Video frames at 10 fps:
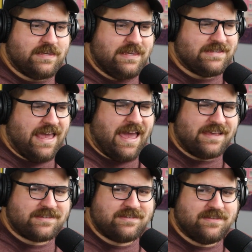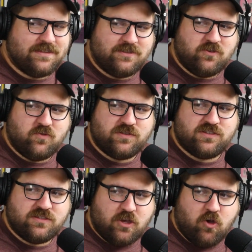he's asked to do
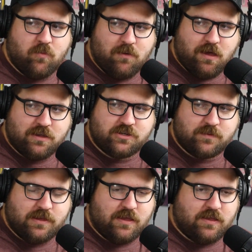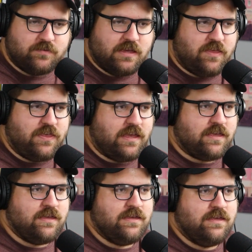so much. I yes. mean, I, I,
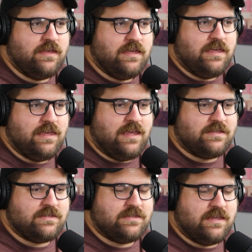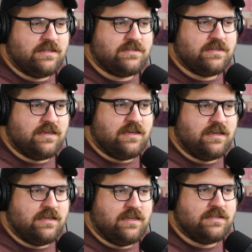think it's it's
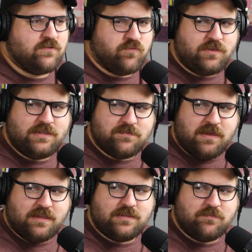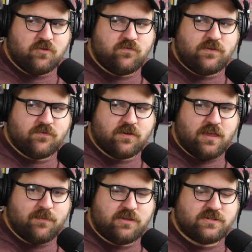uh it's a really demanding movie for
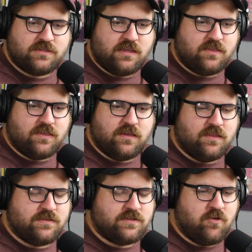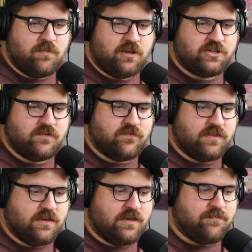him. I just think that so much of
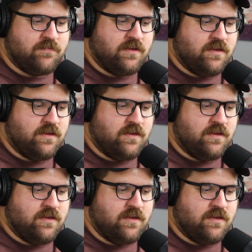the